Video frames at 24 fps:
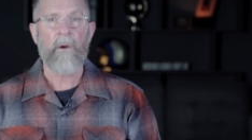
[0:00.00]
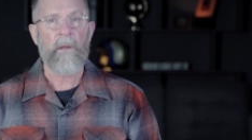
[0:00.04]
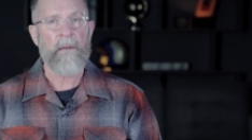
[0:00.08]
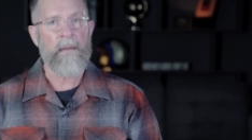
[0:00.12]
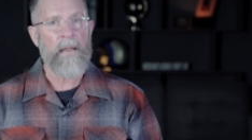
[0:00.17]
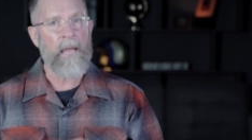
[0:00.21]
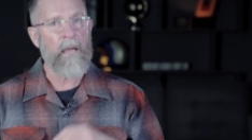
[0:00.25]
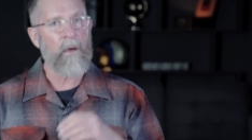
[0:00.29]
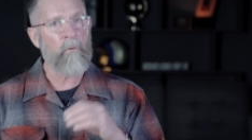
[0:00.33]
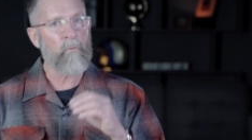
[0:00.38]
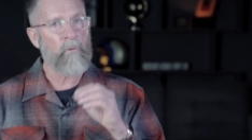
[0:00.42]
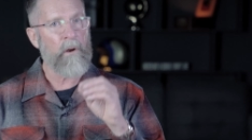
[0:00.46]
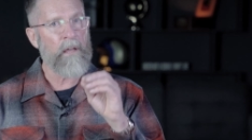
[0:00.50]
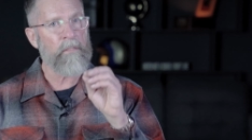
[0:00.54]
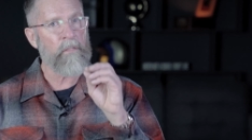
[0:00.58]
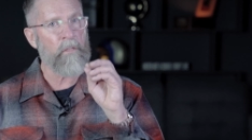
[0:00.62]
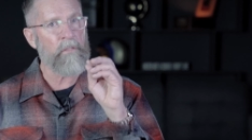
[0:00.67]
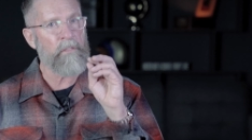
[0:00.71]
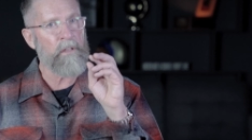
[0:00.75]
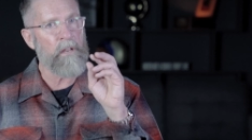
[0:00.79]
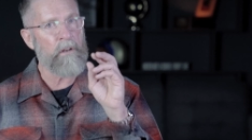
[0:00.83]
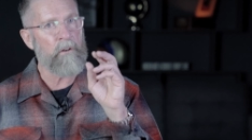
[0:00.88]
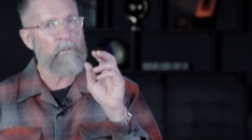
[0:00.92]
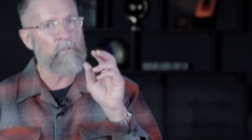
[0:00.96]
Now,
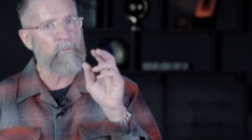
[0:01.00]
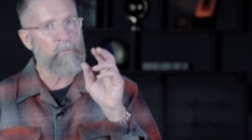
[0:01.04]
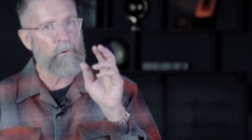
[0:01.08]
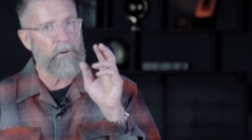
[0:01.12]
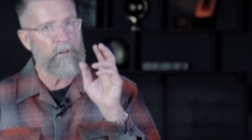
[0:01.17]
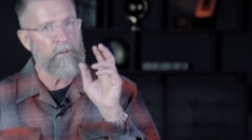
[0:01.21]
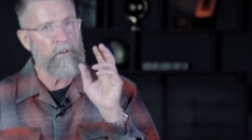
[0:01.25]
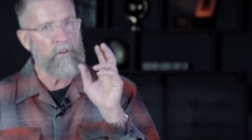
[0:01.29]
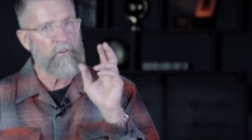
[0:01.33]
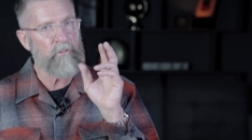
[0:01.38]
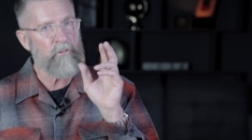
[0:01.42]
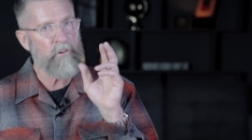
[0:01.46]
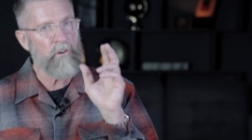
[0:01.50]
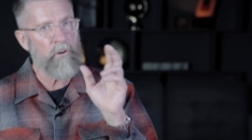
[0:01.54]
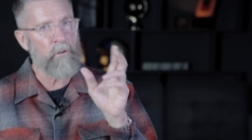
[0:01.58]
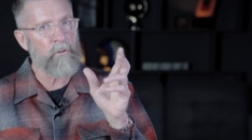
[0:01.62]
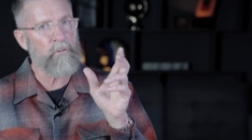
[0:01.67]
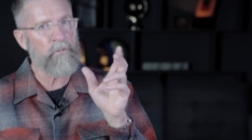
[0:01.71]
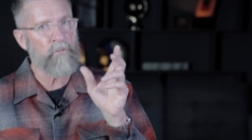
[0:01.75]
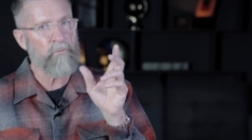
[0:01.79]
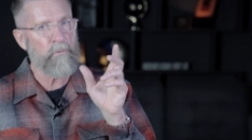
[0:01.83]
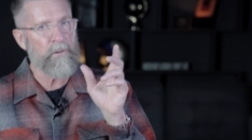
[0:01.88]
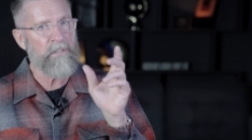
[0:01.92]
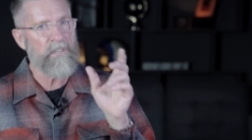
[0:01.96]
rather than traditional
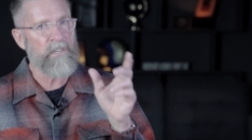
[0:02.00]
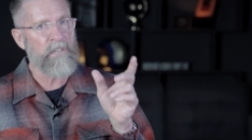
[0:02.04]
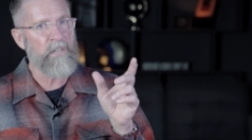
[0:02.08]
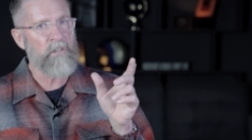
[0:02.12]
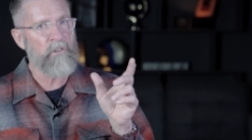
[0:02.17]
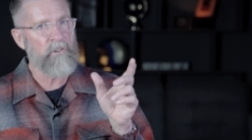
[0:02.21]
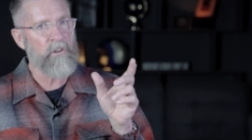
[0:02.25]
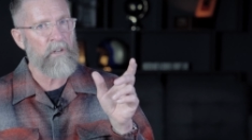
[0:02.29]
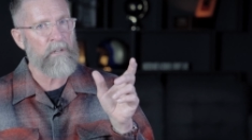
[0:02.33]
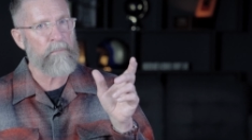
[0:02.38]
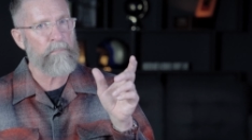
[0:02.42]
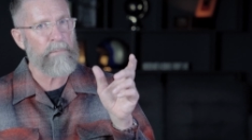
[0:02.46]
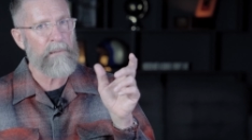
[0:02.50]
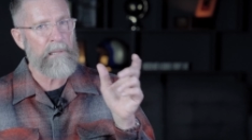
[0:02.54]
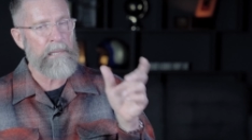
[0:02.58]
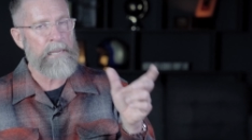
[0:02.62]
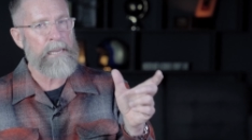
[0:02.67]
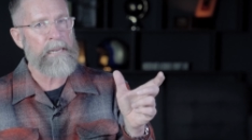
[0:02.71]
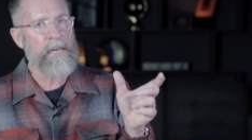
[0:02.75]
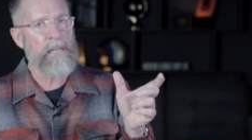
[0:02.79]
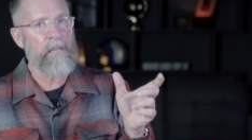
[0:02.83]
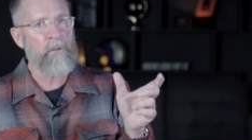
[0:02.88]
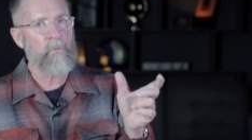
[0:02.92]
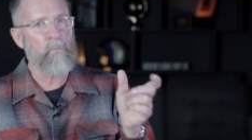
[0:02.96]
strategic
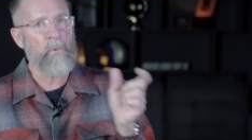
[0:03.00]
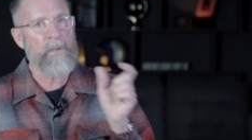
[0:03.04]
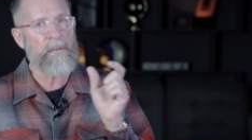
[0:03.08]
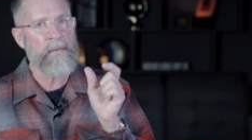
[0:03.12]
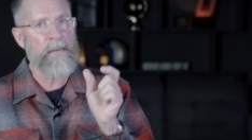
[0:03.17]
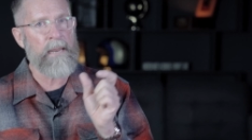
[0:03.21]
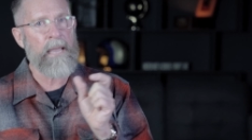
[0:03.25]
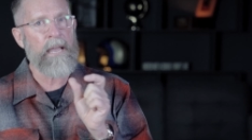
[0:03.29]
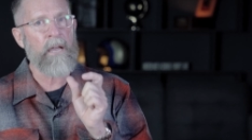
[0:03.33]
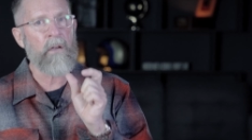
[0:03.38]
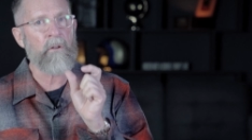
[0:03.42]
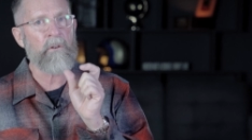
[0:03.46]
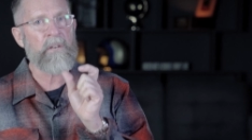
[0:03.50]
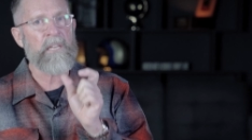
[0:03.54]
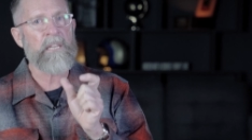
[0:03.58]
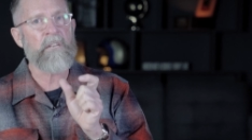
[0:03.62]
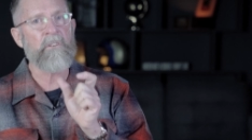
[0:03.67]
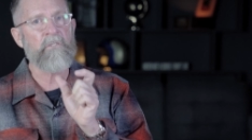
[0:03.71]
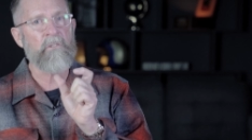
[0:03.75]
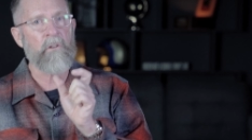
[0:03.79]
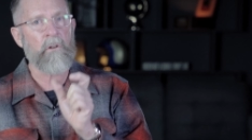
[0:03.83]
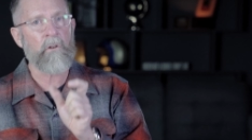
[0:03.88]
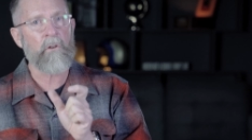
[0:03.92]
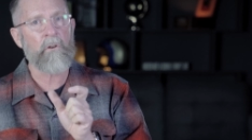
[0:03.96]
planning, we now
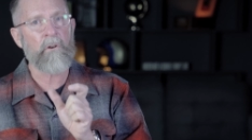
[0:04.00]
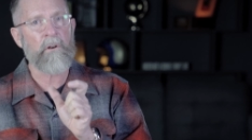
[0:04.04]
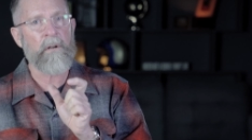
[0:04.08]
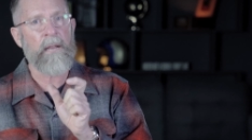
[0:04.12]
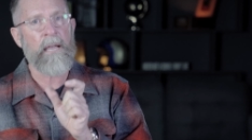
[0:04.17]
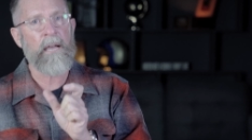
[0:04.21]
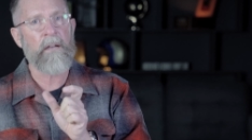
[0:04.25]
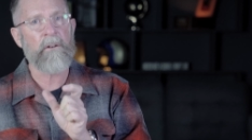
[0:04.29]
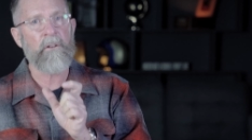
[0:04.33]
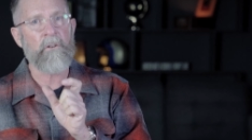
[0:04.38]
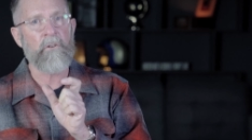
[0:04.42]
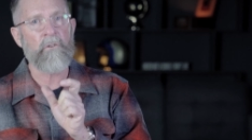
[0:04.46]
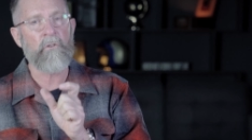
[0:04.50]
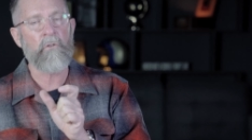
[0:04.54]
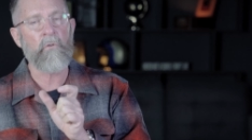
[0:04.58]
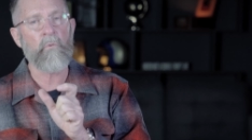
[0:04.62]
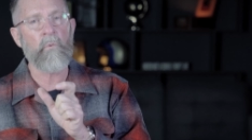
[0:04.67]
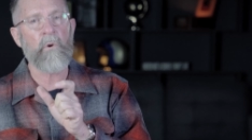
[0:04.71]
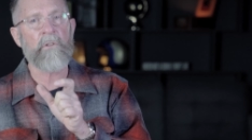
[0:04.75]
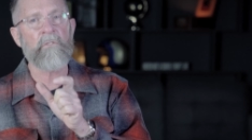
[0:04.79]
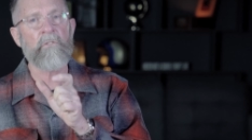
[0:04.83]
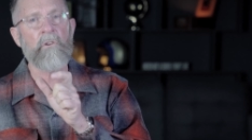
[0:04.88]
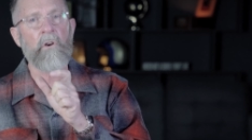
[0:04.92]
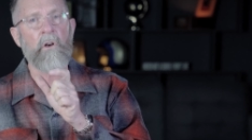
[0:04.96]
need to learn how to do
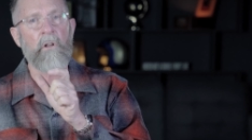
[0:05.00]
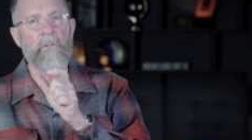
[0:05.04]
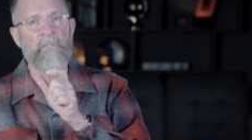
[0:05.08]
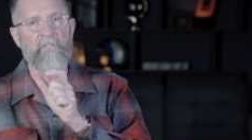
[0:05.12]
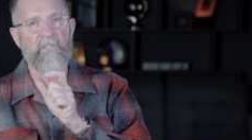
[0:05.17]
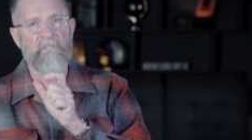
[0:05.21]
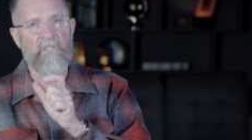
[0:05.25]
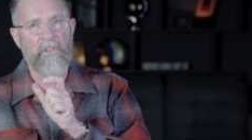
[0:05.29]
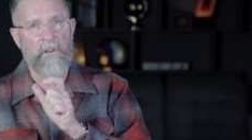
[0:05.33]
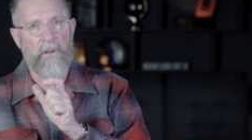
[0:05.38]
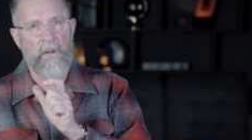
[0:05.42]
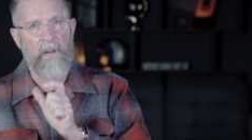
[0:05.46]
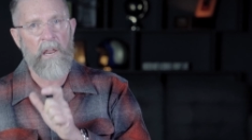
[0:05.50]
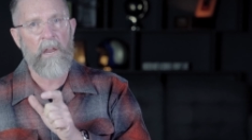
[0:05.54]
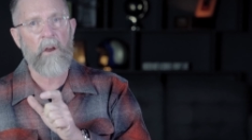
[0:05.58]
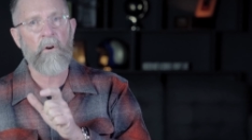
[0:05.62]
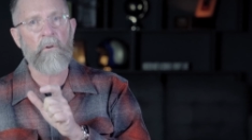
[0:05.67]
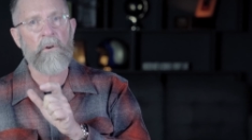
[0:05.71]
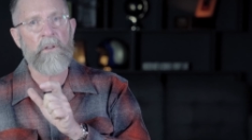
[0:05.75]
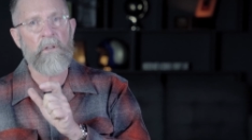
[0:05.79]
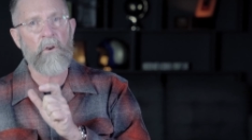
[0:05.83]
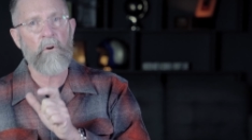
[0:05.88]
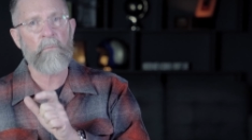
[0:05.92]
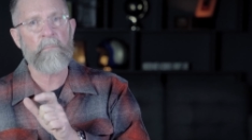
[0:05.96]
what's called
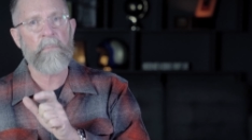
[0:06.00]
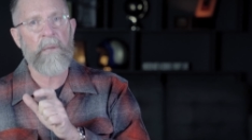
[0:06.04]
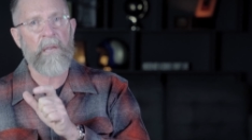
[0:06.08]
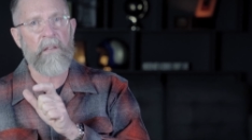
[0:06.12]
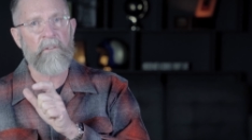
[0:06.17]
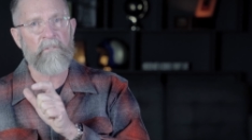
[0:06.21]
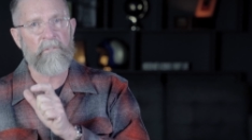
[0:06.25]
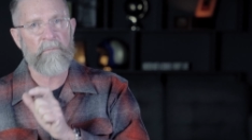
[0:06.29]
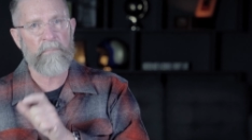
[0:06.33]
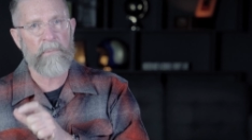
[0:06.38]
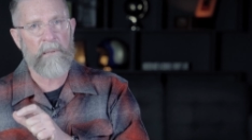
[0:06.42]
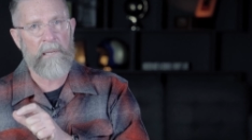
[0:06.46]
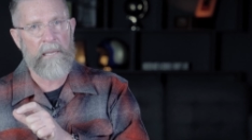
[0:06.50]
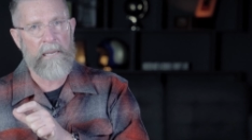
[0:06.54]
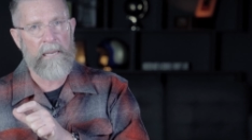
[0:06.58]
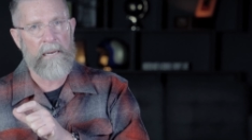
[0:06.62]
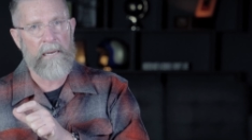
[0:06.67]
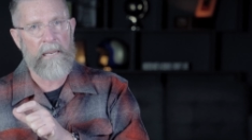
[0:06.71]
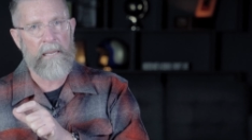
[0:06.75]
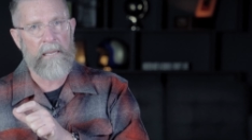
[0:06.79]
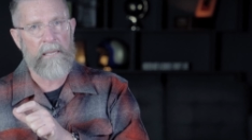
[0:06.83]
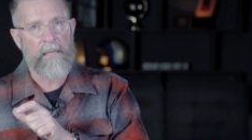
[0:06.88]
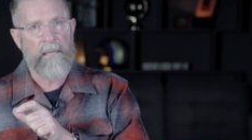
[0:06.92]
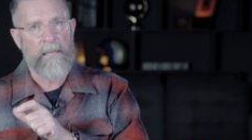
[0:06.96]
scenario based
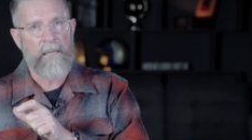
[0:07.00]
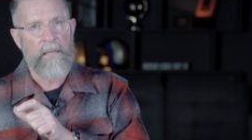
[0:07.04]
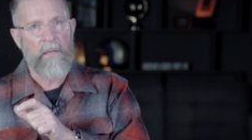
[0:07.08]
planning.